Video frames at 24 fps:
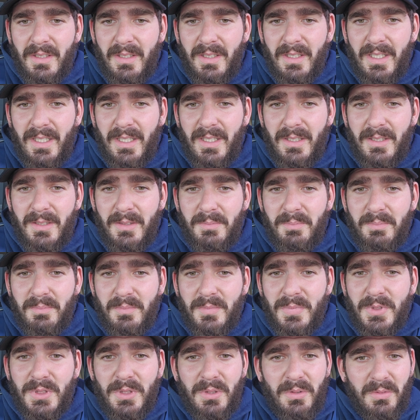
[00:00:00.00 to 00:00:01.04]

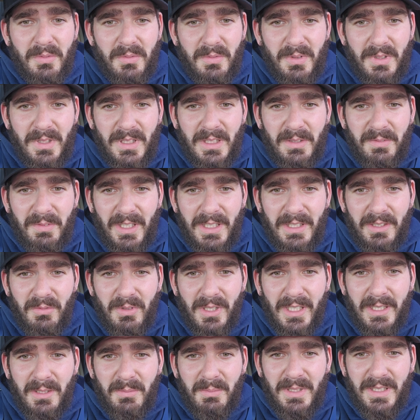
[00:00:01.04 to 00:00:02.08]
So if I could
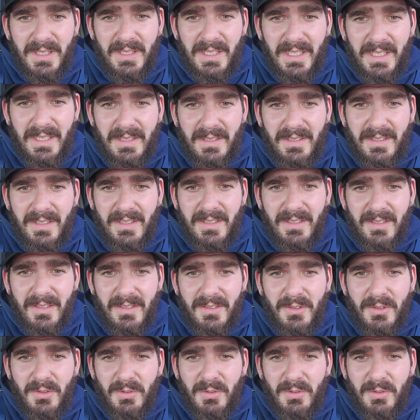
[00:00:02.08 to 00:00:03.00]
recommend anything,